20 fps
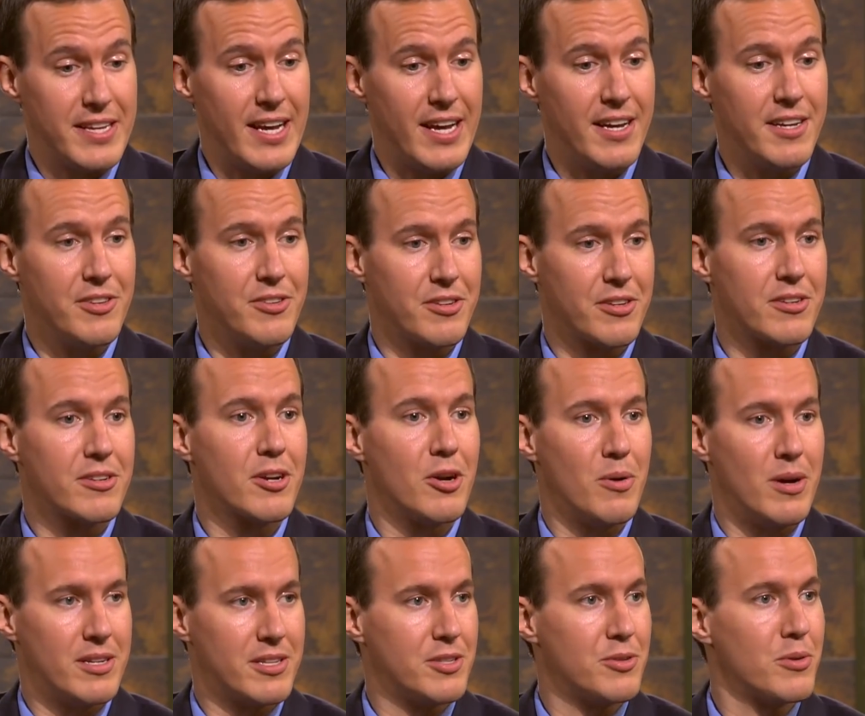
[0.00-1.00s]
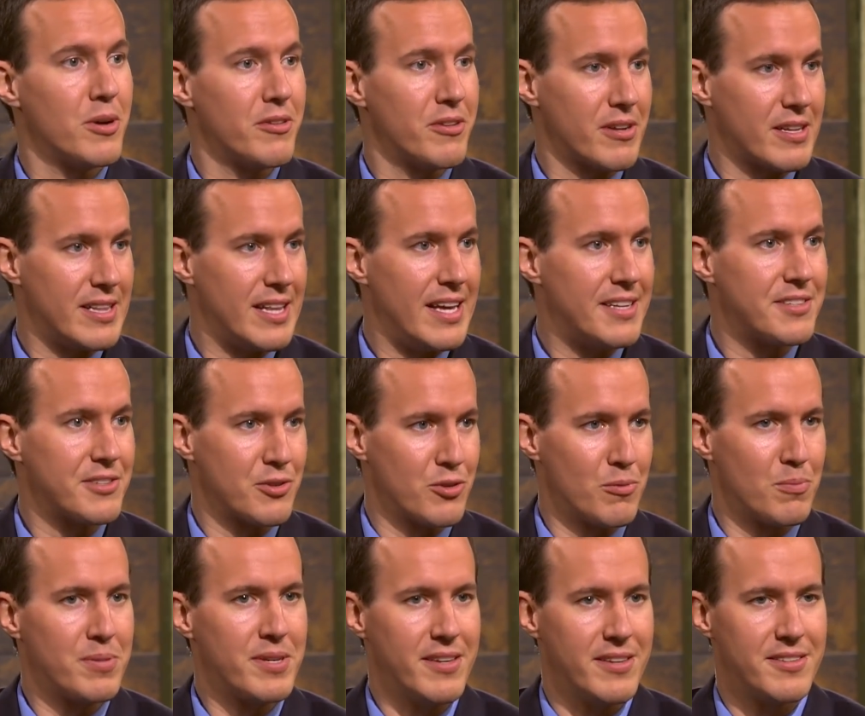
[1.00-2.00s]
that, you could go on to other
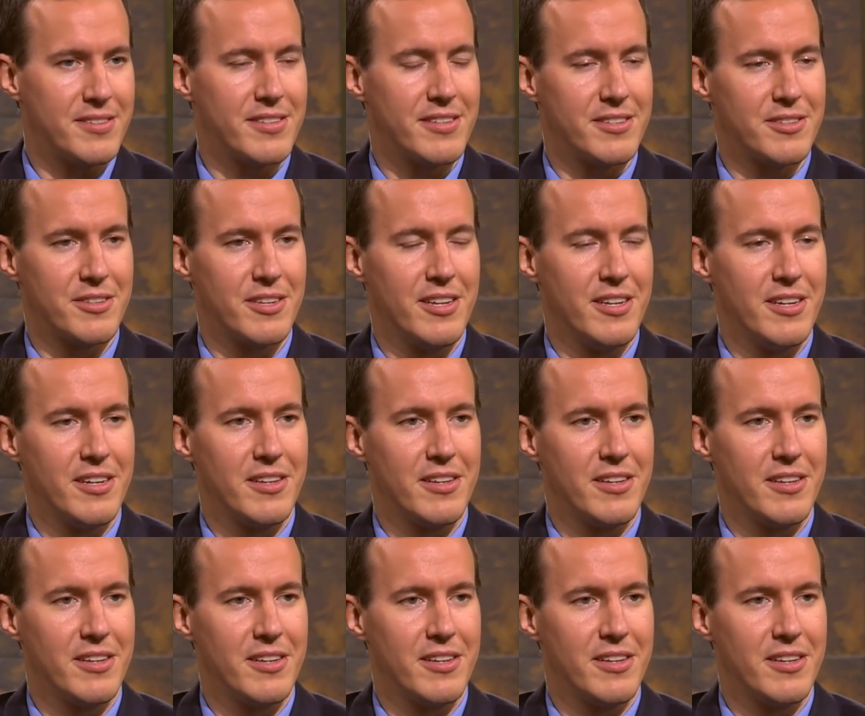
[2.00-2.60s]
classical pieces